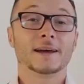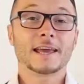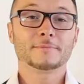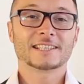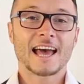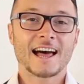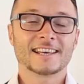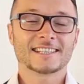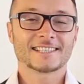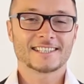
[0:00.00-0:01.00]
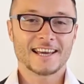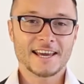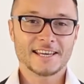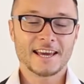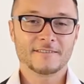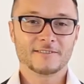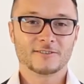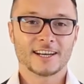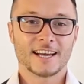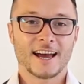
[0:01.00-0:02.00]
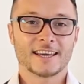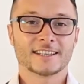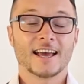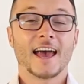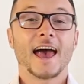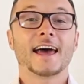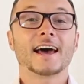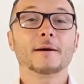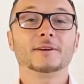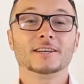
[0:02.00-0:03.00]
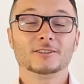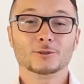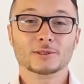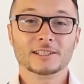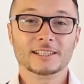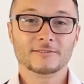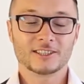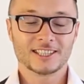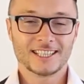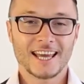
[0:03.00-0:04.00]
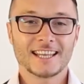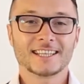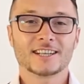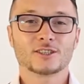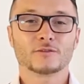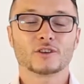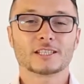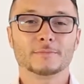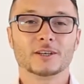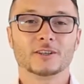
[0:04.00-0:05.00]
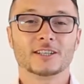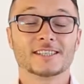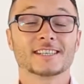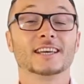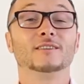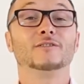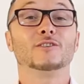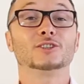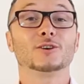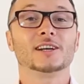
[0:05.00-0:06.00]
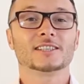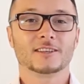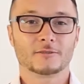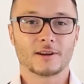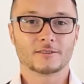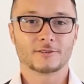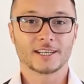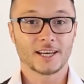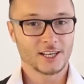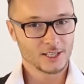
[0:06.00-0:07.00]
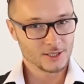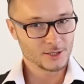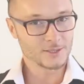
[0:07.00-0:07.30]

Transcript: My name is Alex, aka VRay Guide, and I'm here to deliver 10 years of experience in photorealistic rendering to